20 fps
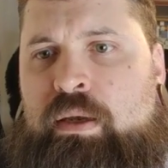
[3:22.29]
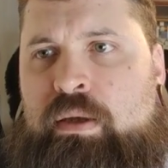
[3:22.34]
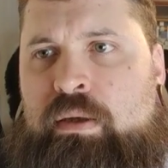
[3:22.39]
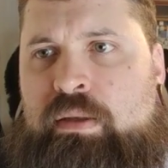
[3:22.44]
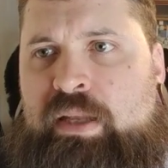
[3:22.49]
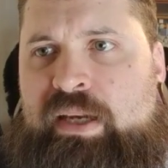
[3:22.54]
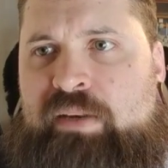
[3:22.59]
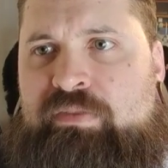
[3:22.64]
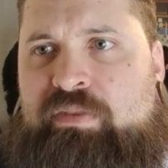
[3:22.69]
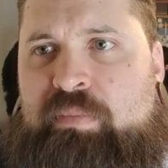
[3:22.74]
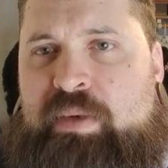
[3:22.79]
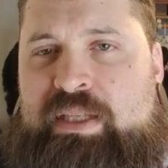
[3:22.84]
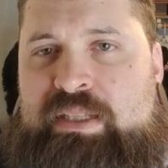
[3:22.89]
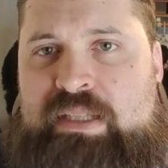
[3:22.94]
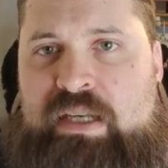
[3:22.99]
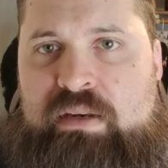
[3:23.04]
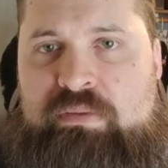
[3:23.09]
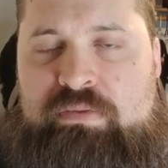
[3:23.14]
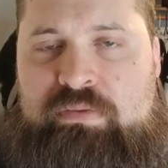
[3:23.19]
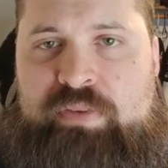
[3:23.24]
like for
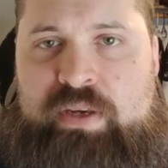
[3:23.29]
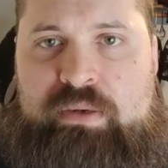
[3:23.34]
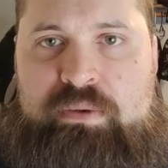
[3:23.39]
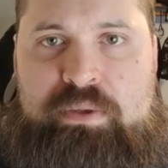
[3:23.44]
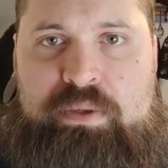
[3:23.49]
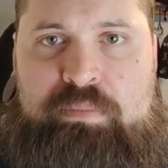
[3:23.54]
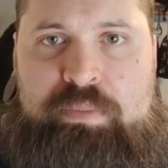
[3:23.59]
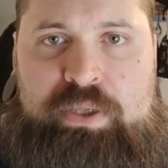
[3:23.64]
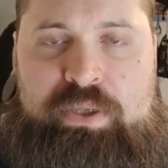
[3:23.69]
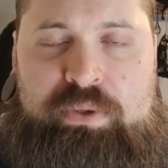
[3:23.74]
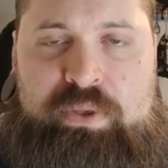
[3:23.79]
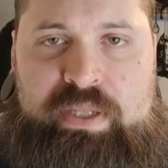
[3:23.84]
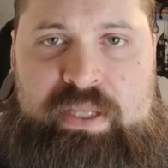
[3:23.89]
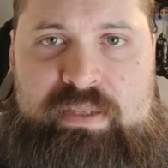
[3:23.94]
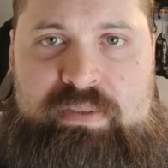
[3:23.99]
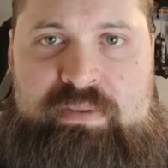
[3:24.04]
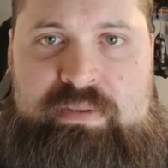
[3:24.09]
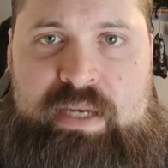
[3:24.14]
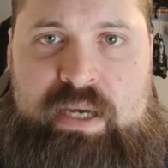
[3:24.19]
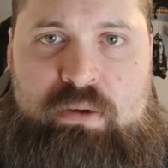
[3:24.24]
myself, if I were to be doing
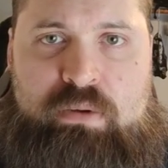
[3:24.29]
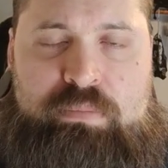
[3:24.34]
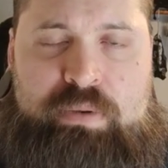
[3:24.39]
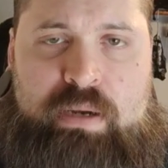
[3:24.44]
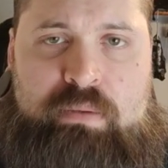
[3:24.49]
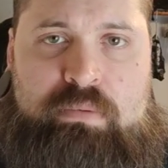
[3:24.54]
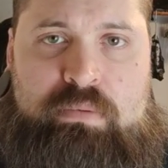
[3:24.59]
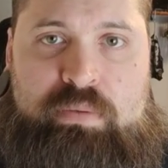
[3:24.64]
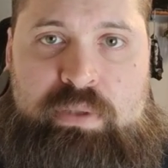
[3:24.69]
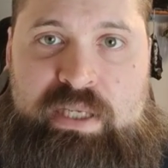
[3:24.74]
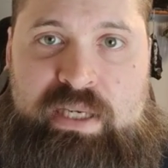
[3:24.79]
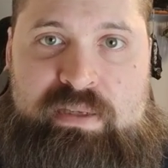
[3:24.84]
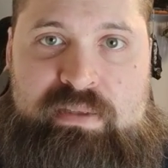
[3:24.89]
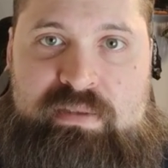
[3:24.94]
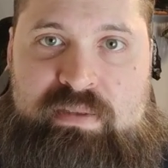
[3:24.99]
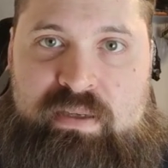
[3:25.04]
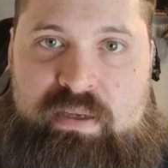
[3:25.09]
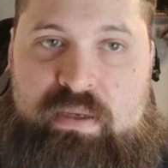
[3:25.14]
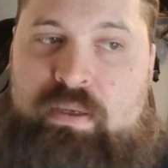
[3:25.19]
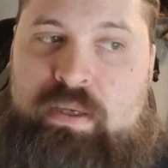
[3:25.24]
this, I would probably get
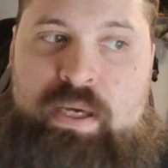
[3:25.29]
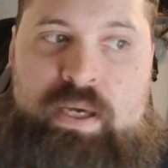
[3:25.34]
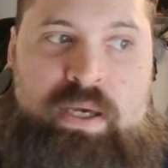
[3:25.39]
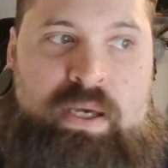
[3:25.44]
to,